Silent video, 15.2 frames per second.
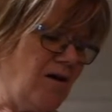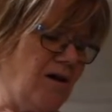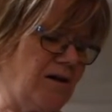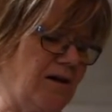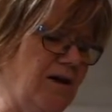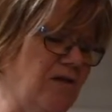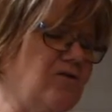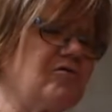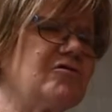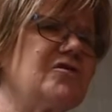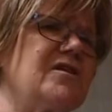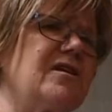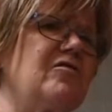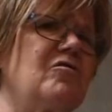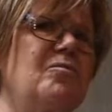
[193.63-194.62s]
on others,
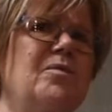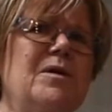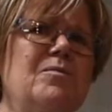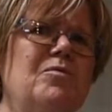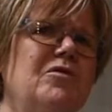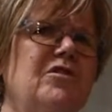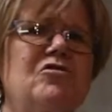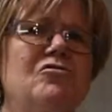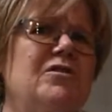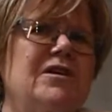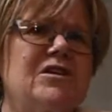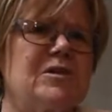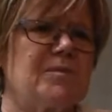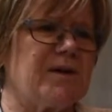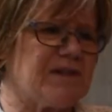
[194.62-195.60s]
and there are people who don't
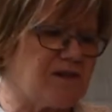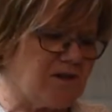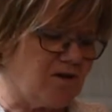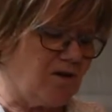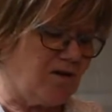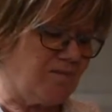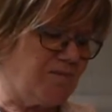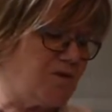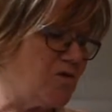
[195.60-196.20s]
like spice at all.